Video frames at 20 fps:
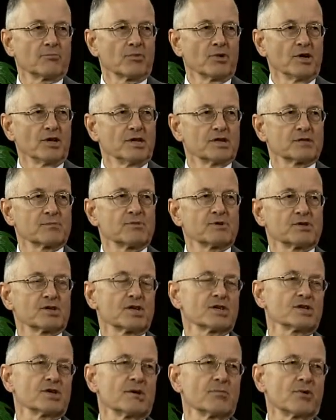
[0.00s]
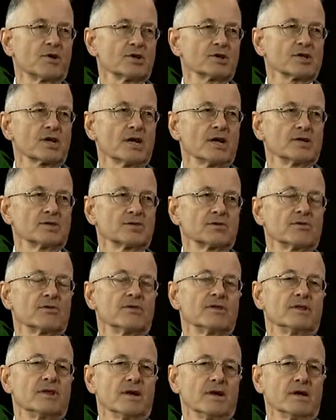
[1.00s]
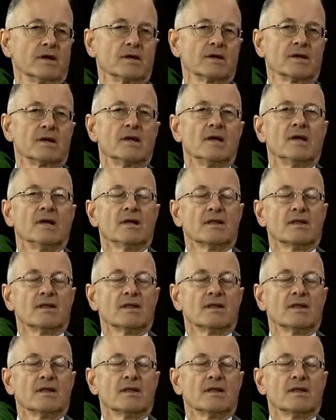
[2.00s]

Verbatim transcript: predisposition to breast cancer, then